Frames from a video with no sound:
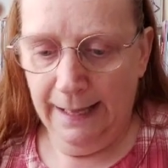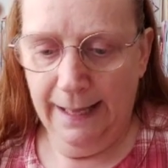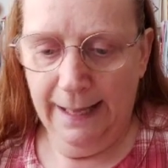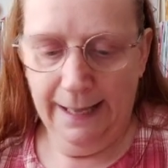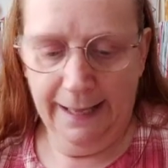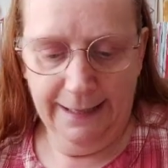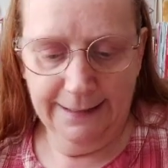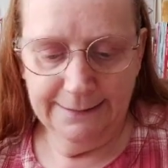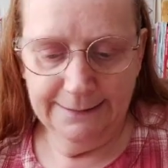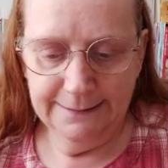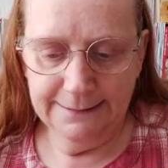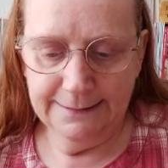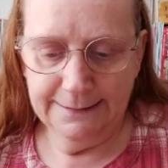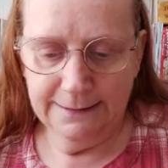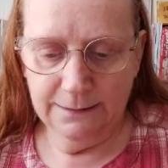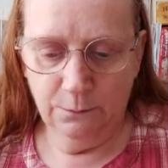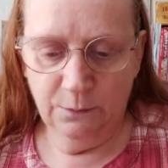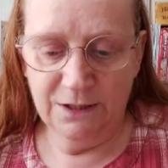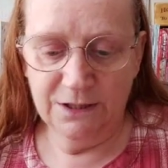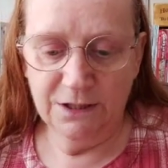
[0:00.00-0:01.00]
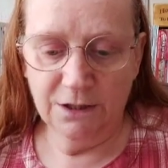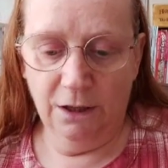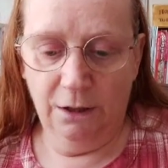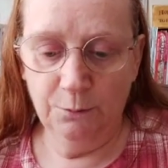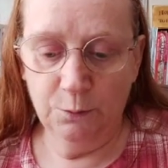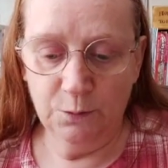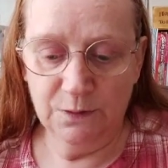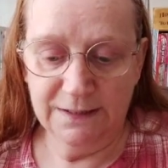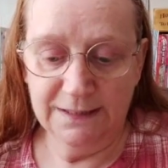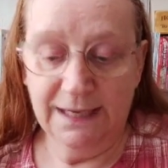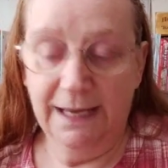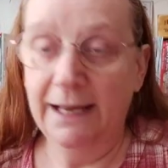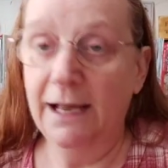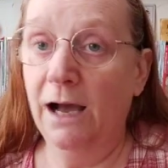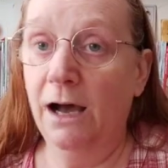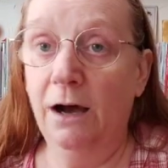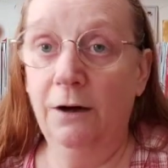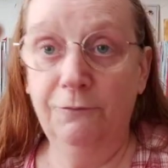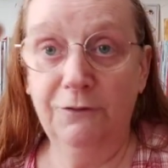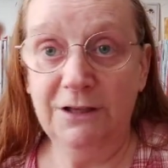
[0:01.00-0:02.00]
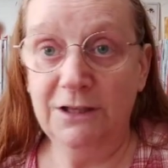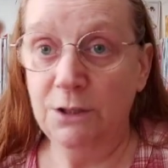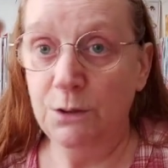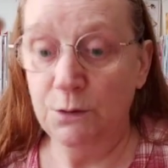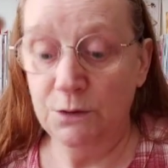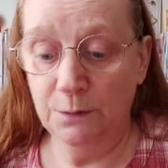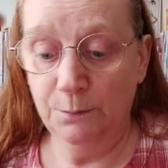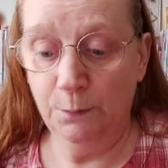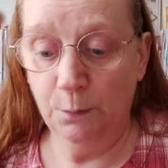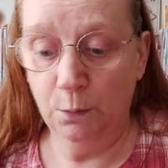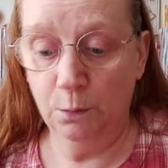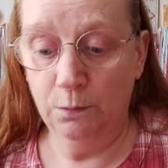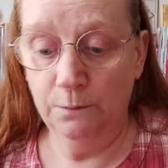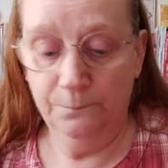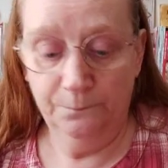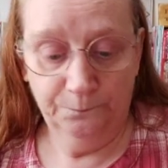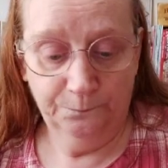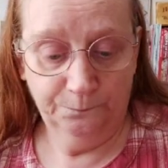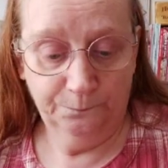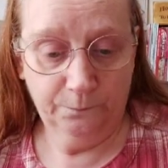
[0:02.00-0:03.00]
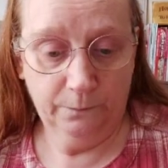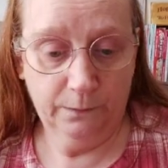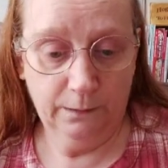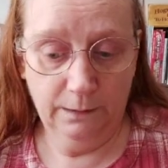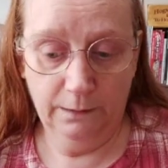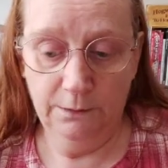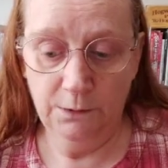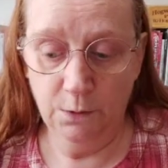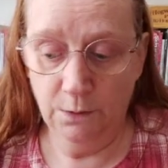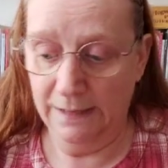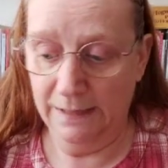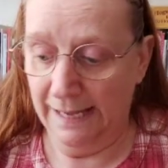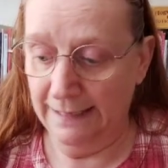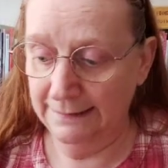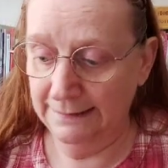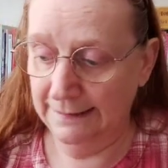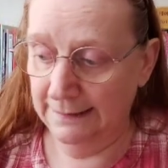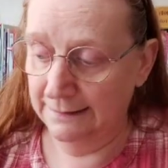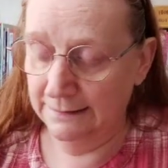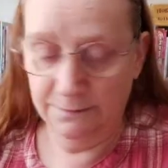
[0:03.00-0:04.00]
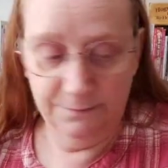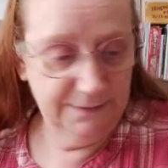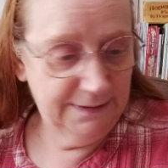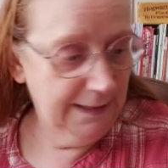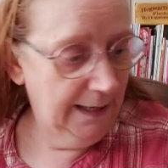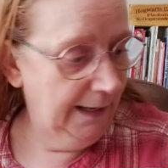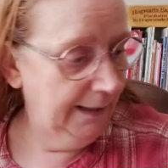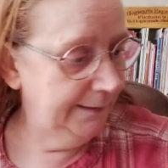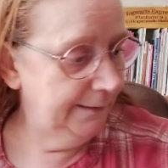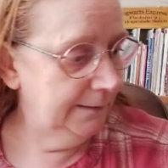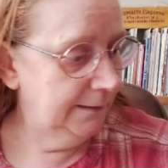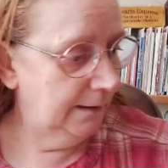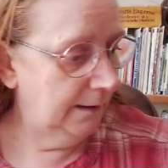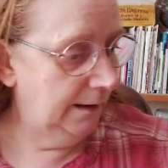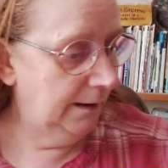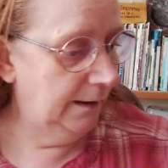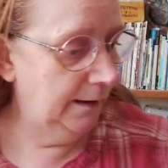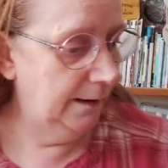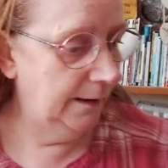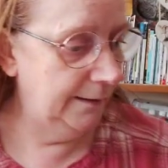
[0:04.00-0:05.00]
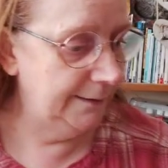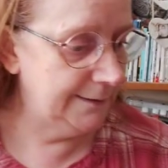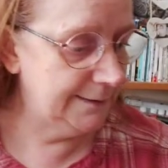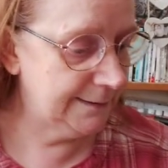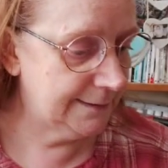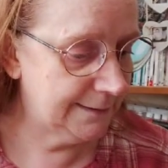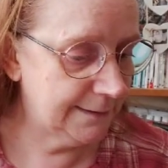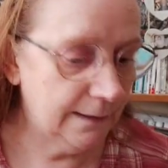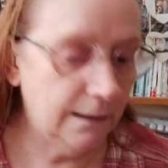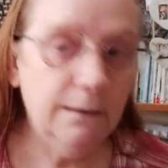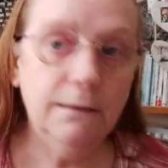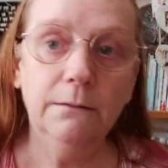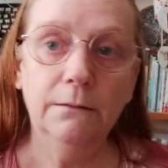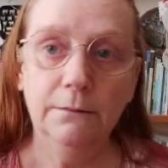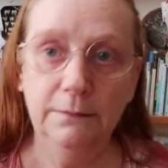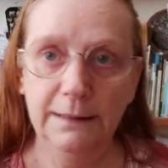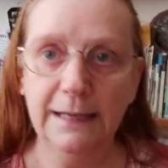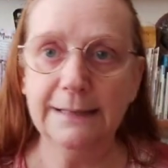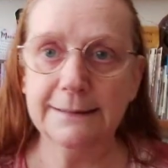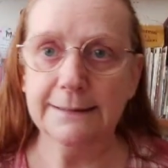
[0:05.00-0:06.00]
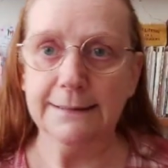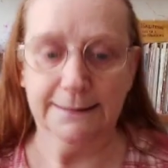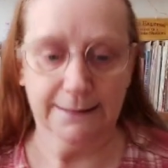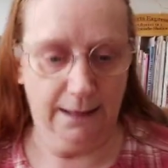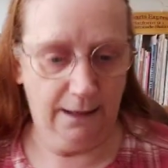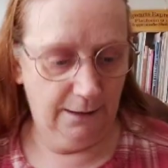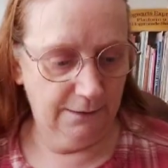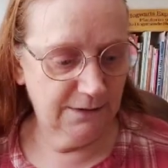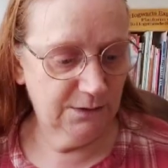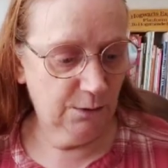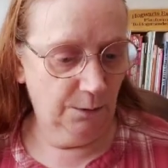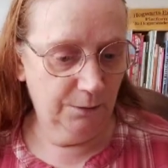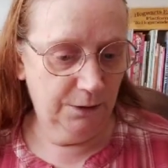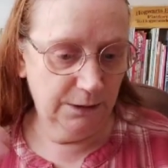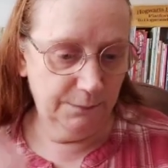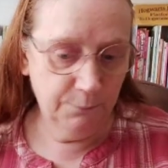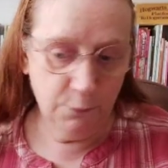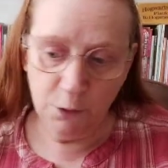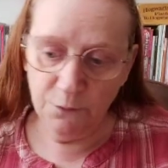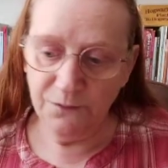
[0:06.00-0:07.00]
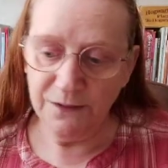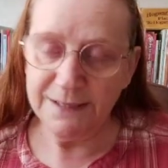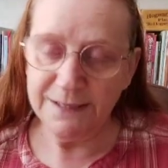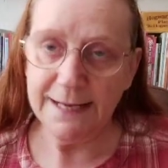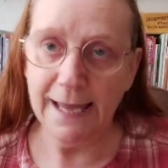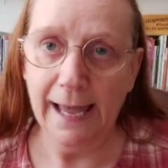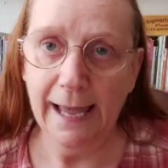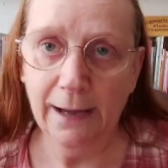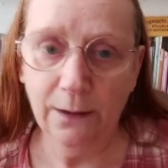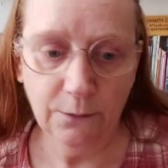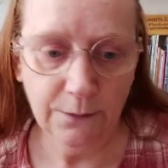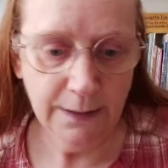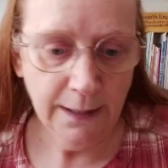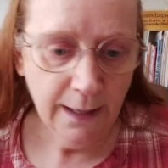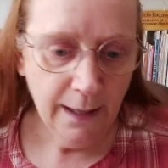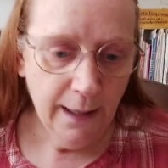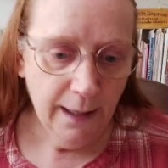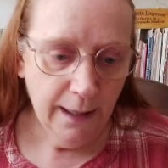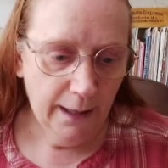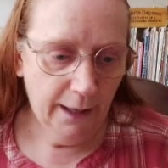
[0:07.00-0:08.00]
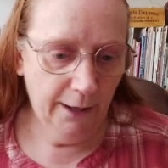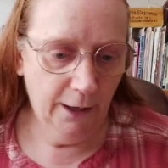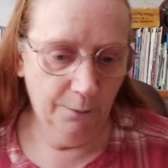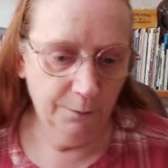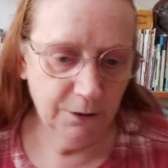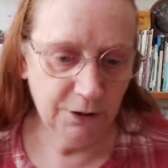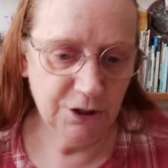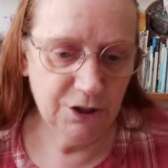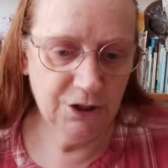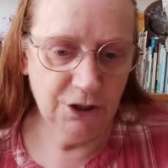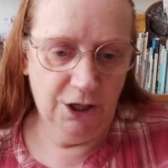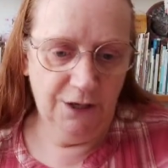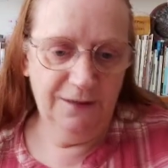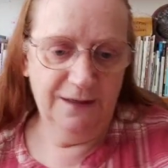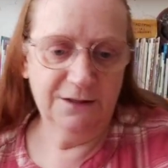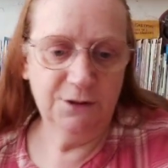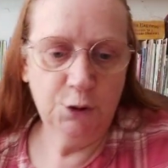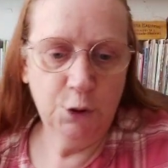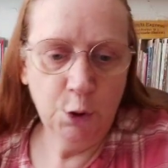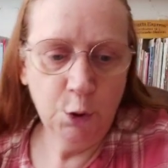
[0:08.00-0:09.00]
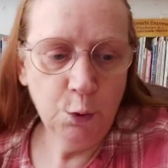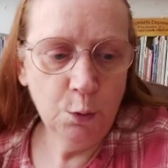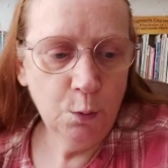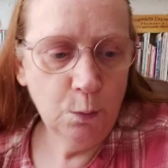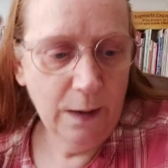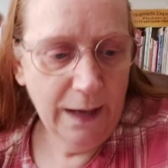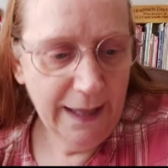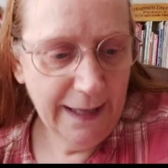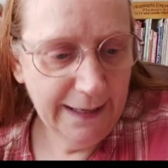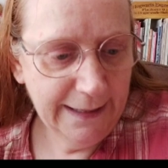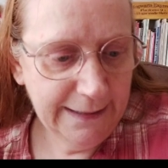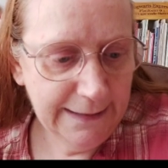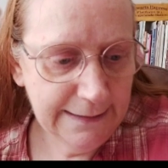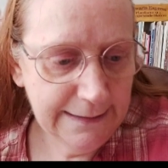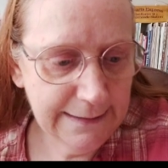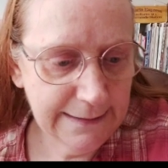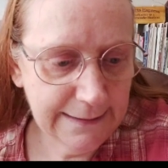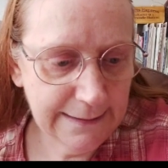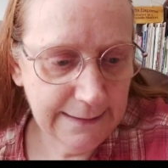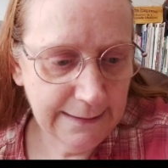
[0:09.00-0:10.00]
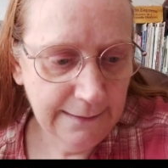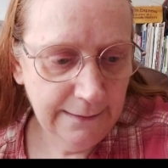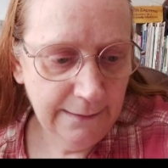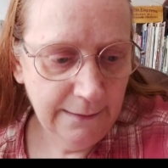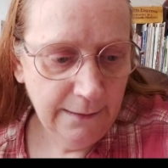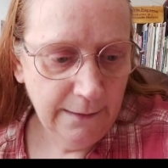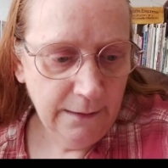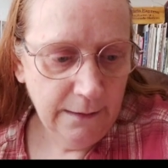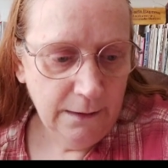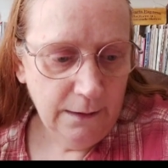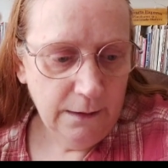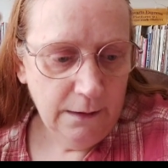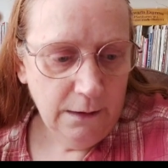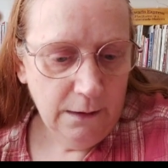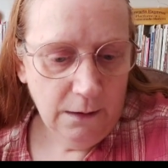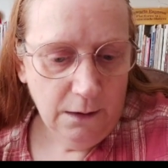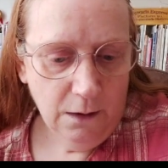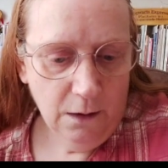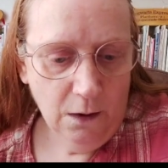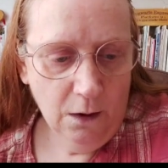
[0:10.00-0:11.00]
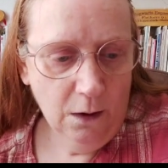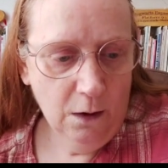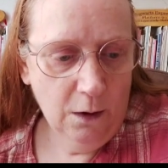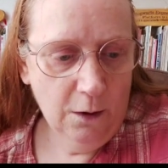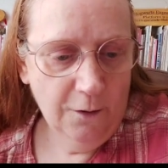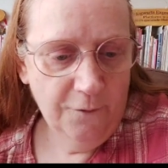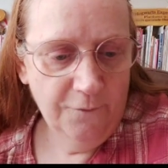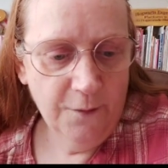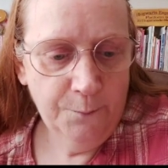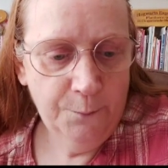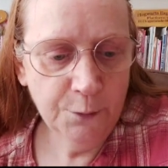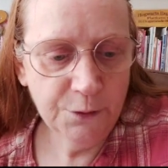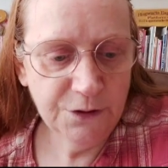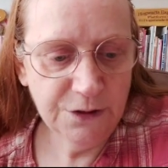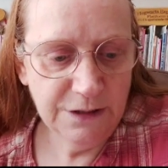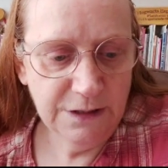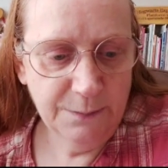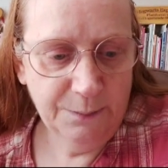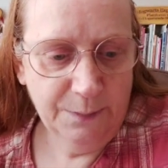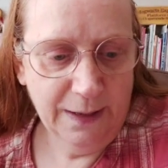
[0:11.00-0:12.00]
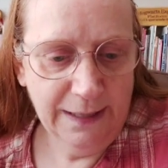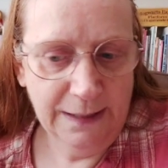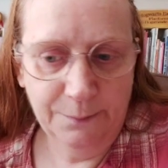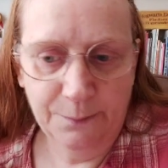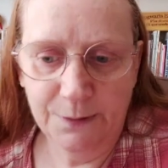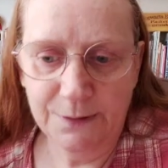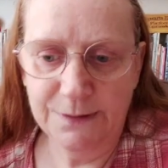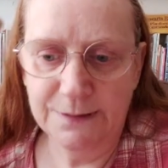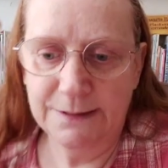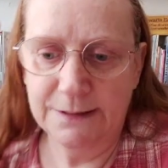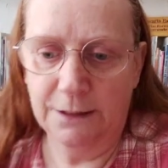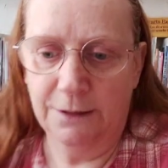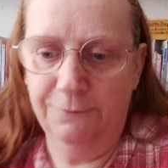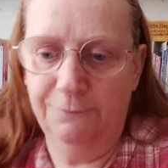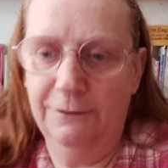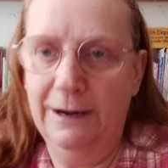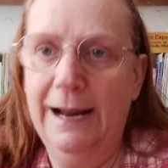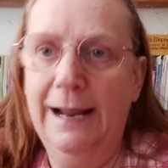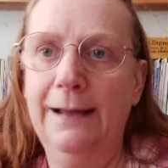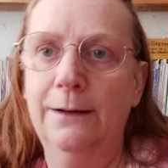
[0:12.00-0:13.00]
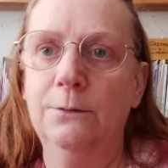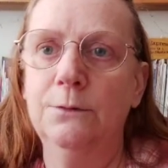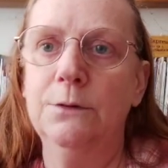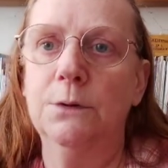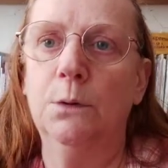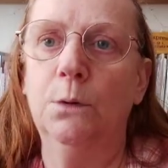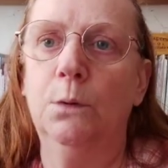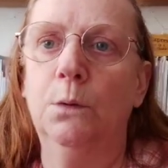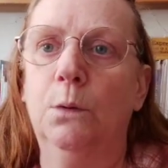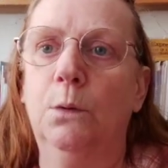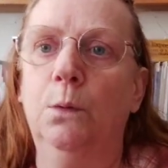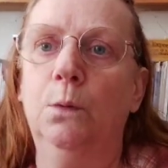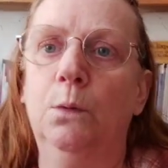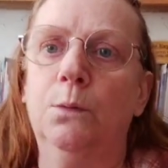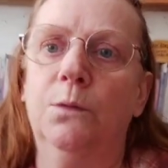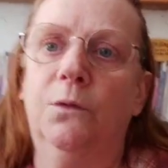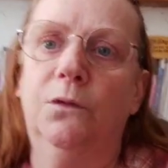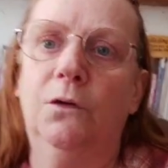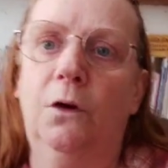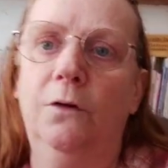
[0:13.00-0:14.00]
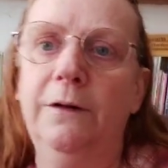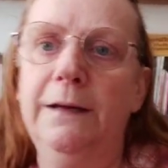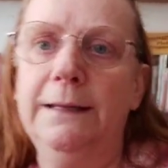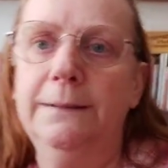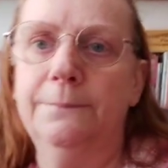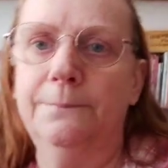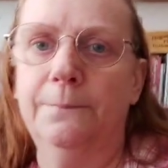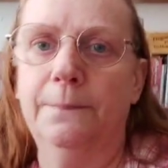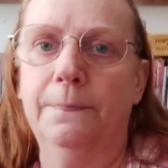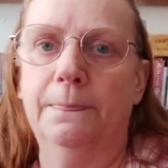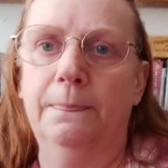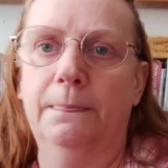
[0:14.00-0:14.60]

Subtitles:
and which I will say are reusable. You can get them done, and let's start. So I'm going to move you down, and I'm going to show you there's 2 ways of putting the papers around. Oops, sorry.